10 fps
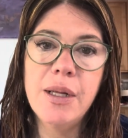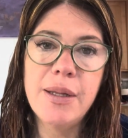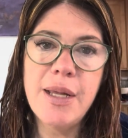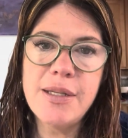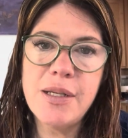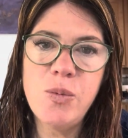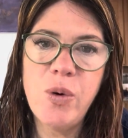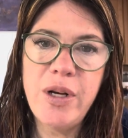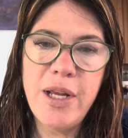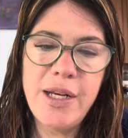Lesson
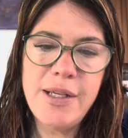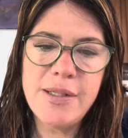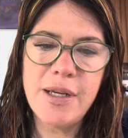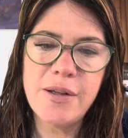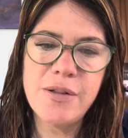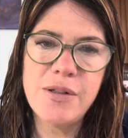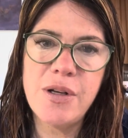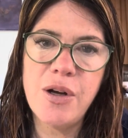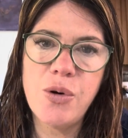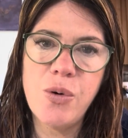186,
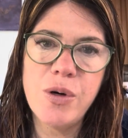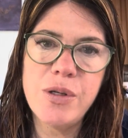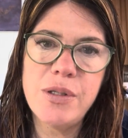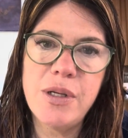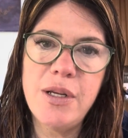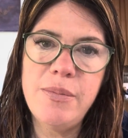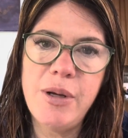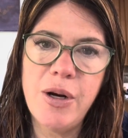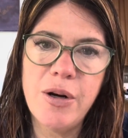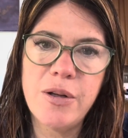A Course in
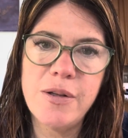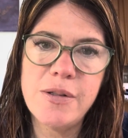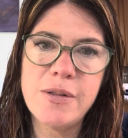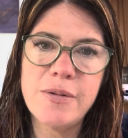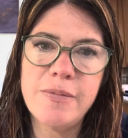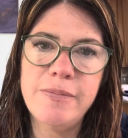Miracles.